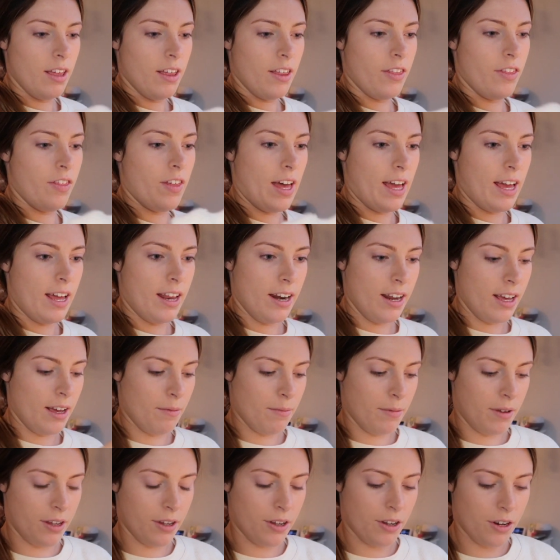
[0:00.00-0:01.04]
Then I'm
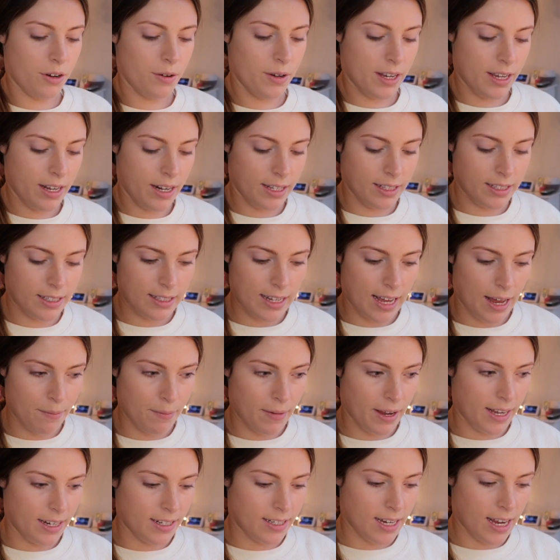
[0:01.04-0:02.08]
gonna go in and set
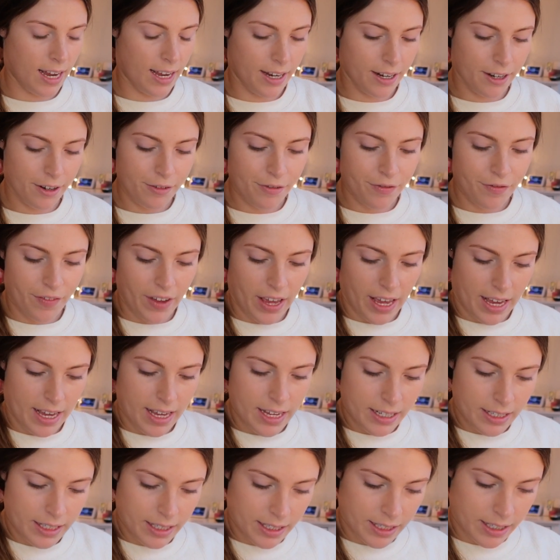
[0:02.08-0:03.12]
my entire
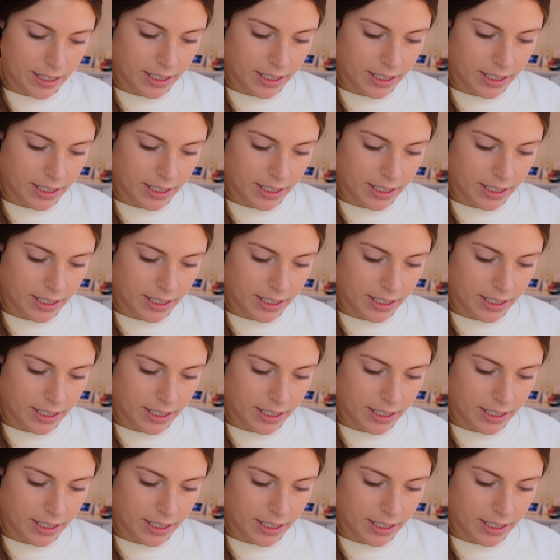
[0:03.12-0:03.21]
face.